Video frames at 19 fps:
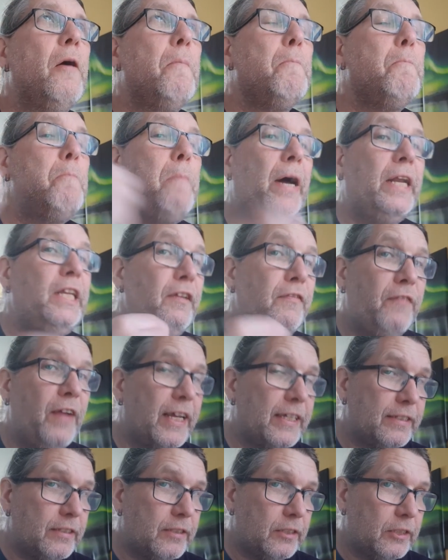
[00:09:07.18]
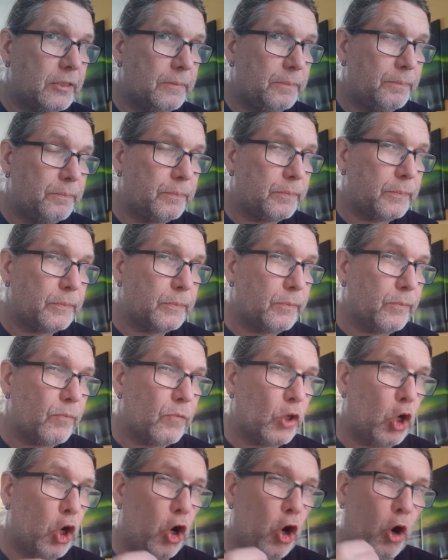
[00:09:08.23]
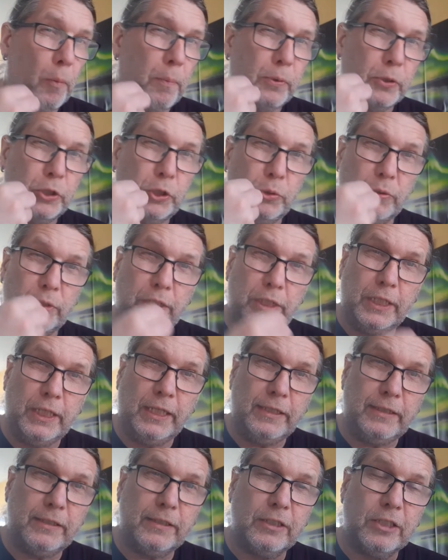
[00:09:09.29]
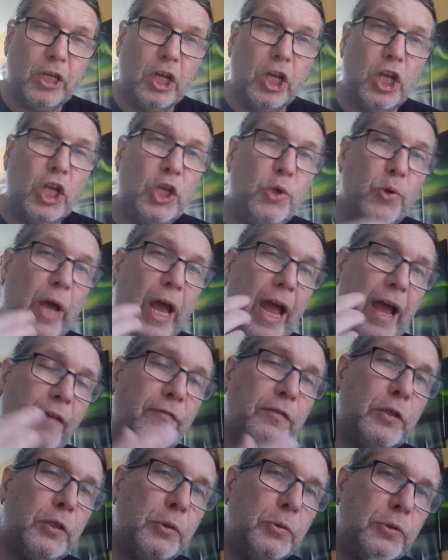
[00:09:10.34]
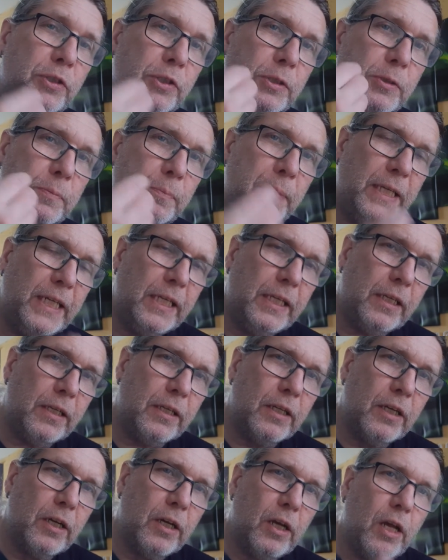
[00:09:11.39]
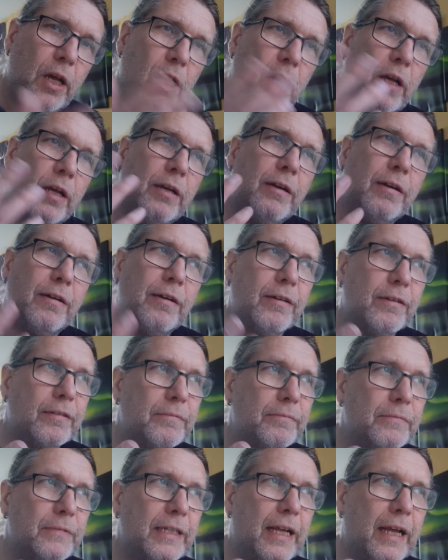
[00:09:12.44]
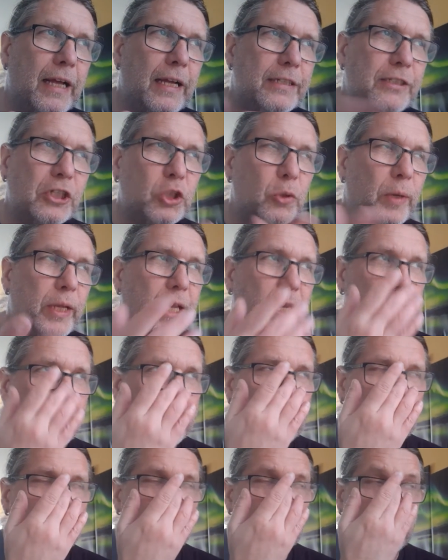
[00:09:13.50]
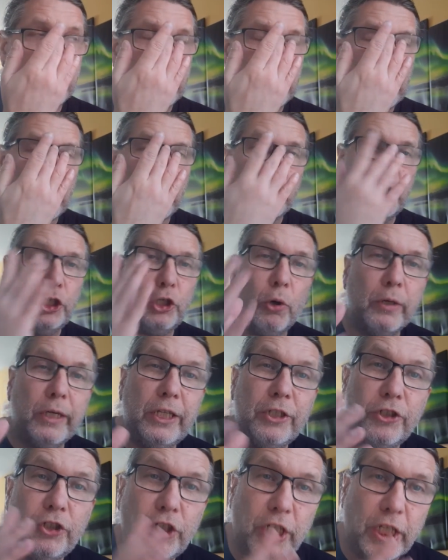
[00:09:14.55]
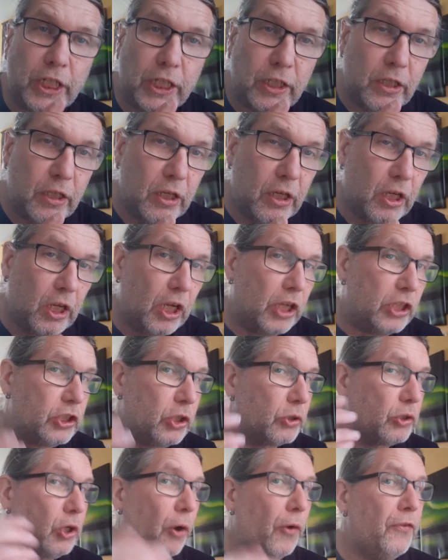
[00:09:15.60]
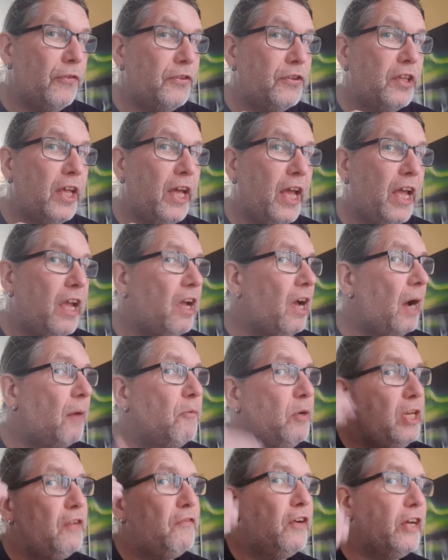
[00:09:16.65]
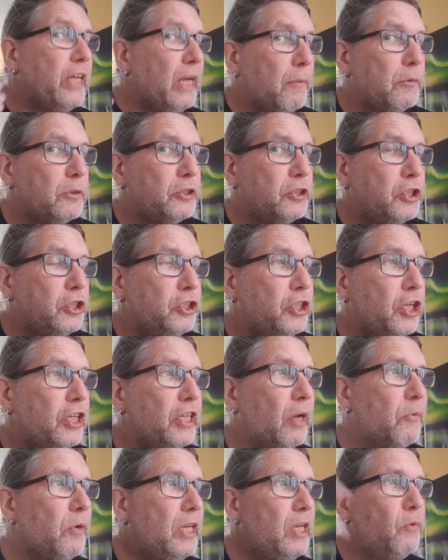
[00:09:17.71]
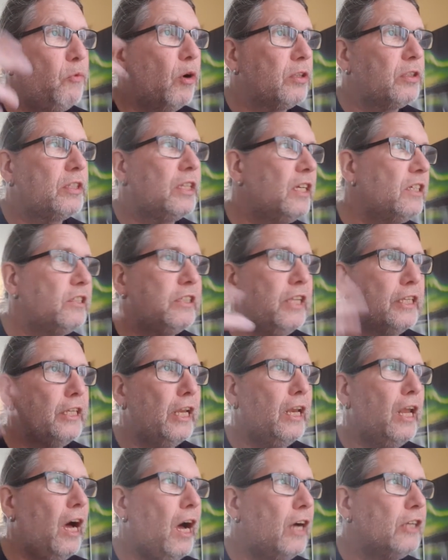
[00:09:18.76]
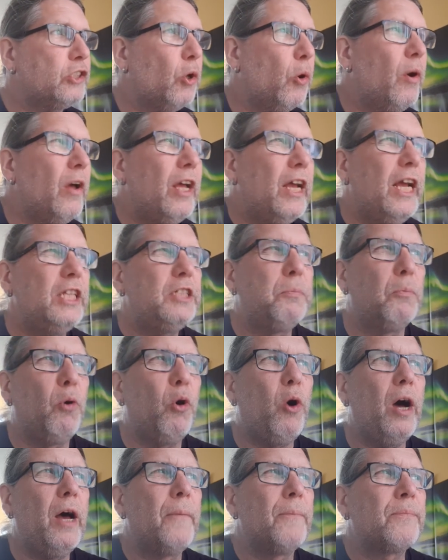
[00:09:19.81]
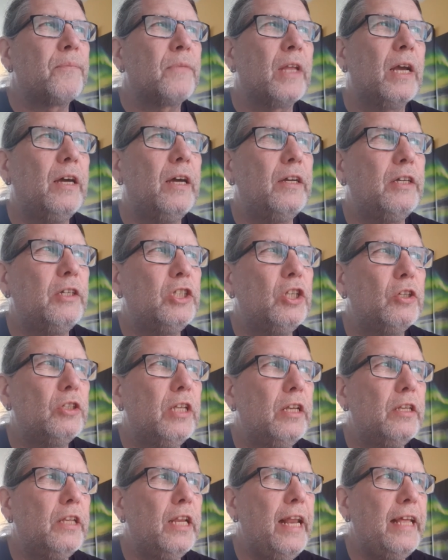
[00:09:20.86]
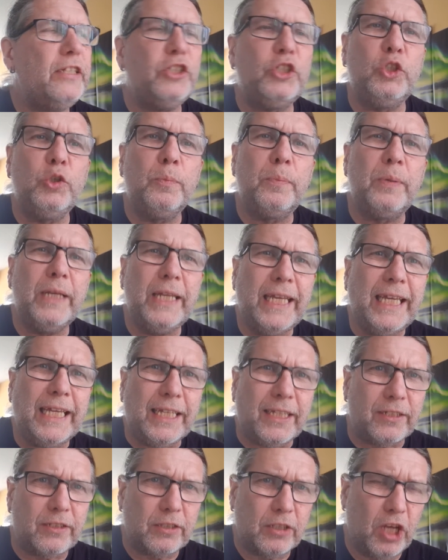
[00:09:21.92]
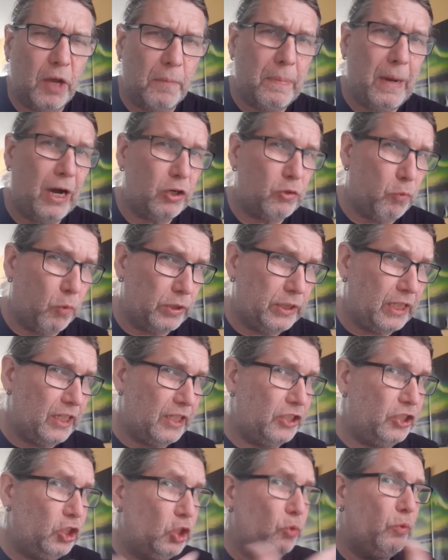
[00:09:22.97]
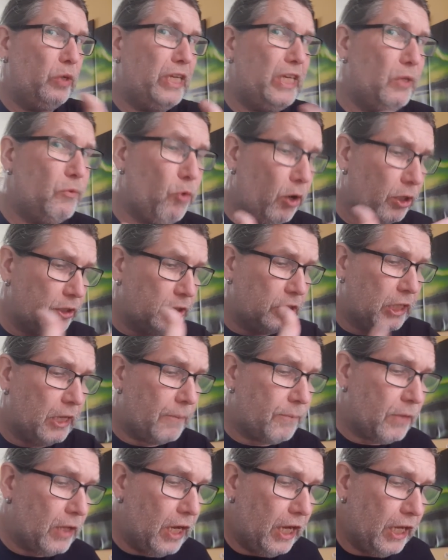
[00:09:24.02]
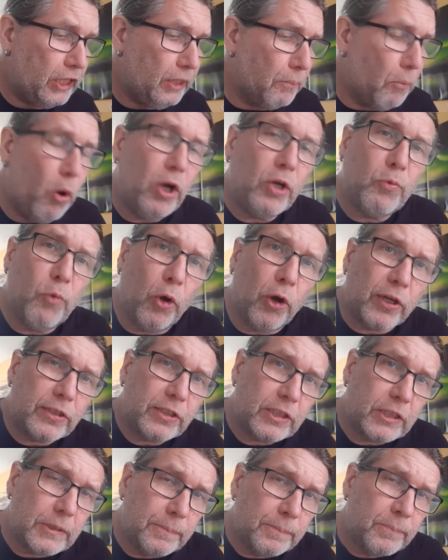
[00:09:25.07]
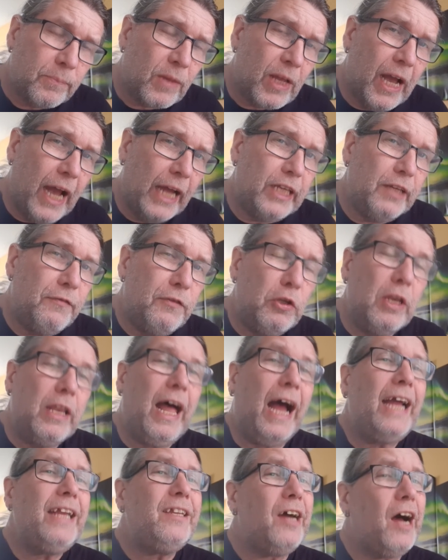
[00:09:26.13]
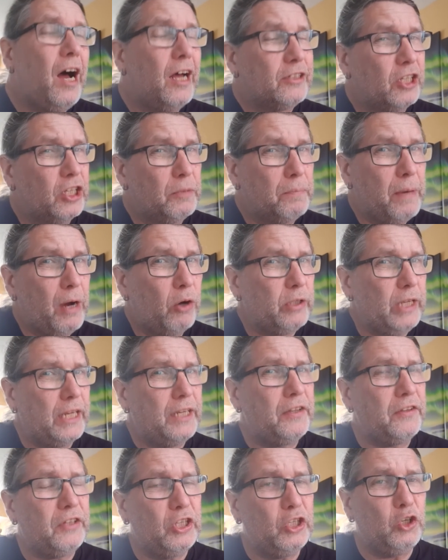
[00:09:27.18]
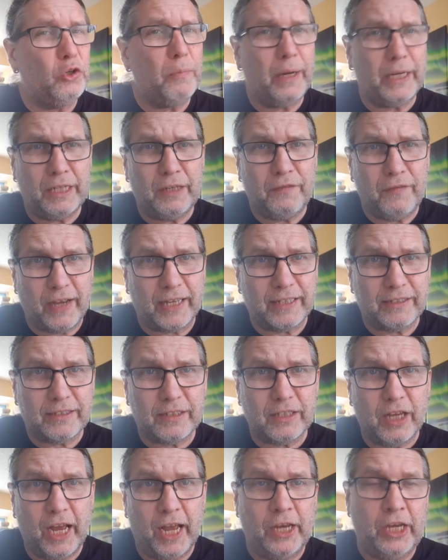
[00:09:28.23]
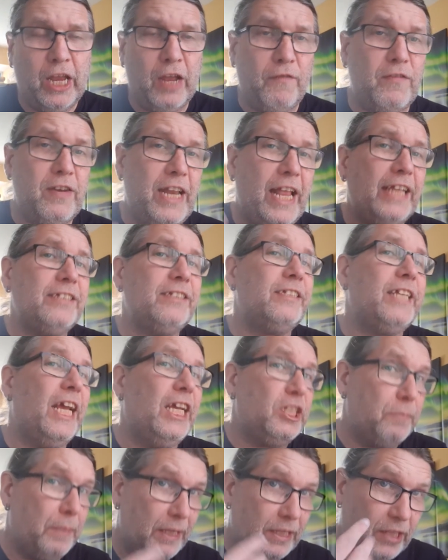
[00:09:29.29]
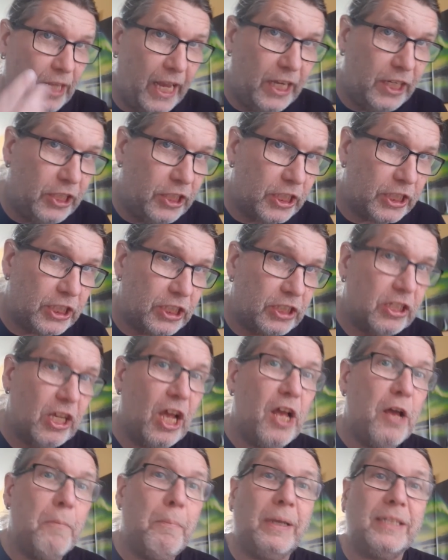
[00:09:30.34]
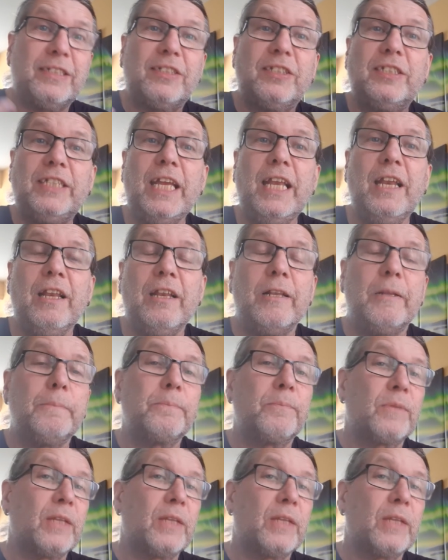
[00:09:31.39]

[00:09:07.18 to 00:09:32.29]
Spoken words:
manifest opportunities, you have to speak, it's just the way they give it to me, tongue-in-cheek. So don't say, I'm really fed up with this shit, I really want this, la la la. So it's more, the less you plead about what it is you really want, the more it works. And if you're lighthearted about anything you manifest and have less expectations, but still